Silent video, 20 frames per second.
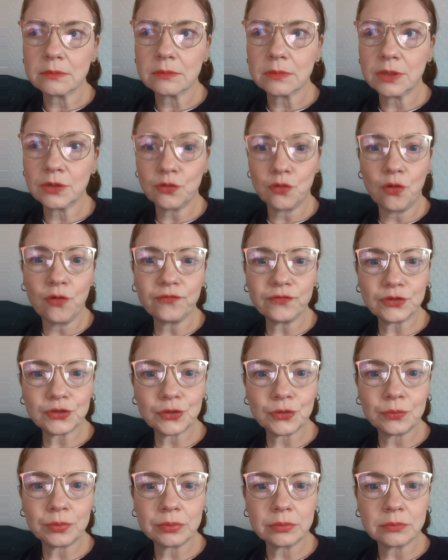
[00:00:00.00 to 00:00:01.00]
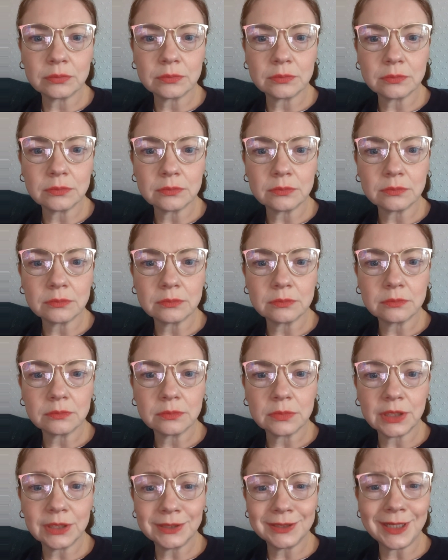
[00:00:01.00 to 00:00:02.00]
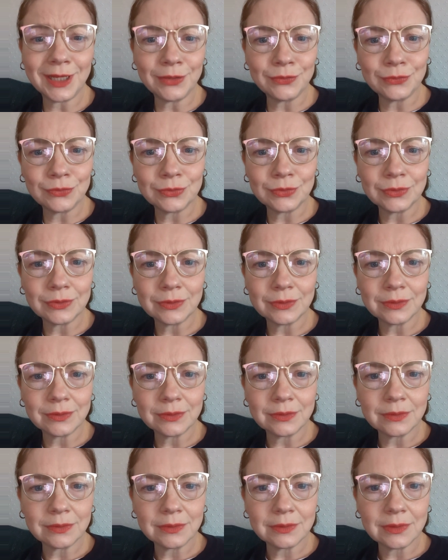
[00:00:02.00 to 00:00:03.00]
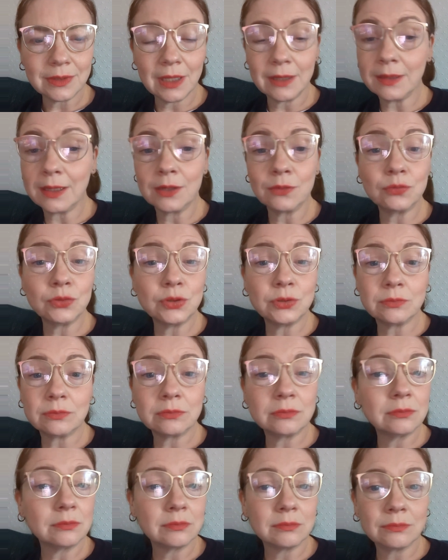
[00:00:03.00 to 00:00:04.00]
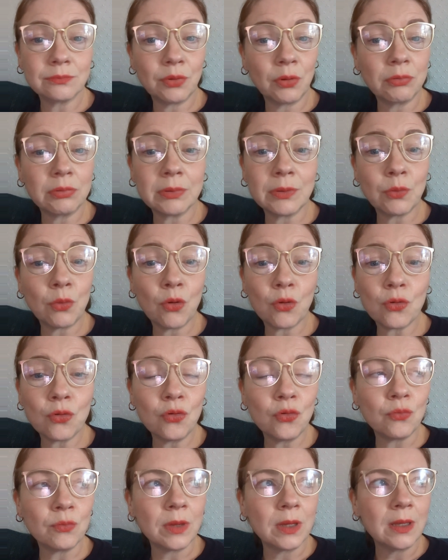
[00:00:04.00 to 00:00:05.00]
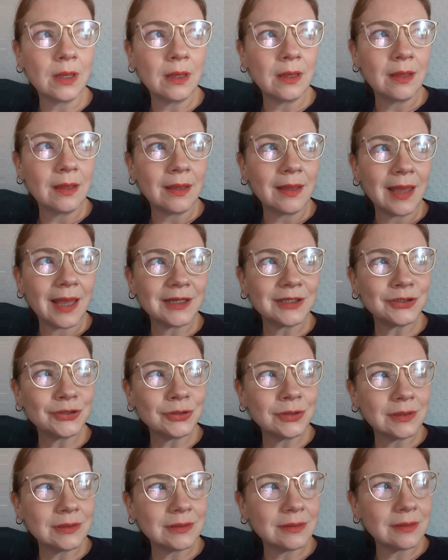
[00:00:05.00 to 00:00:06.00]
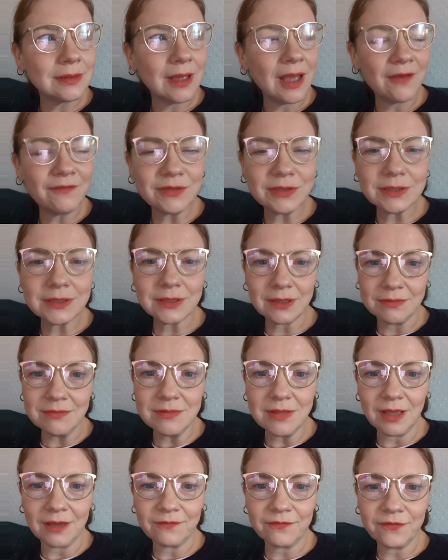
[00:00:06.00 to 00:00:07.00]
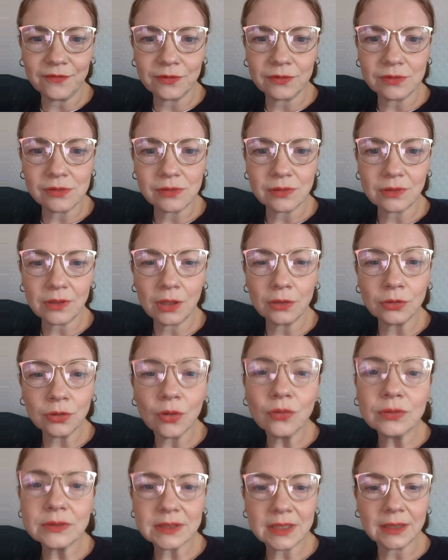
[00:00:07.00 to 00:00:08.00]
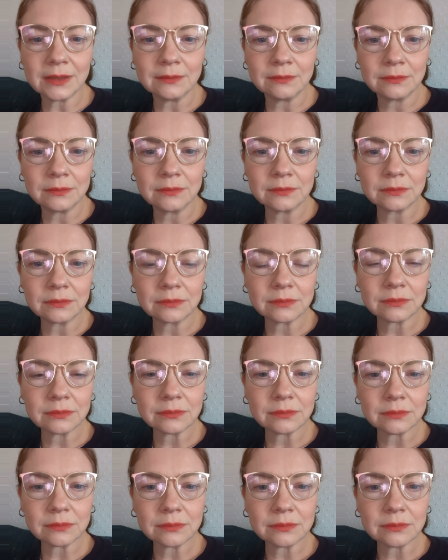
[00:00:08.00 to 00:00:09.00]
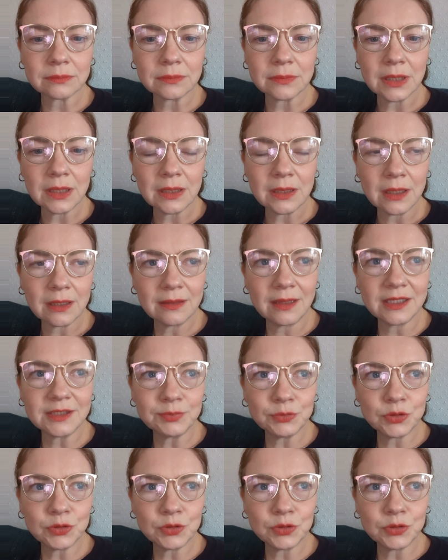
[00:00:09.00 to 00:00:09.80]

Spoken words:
in a coffee shop in town. And then I would probably walk home. I just, done that for a long time. And that's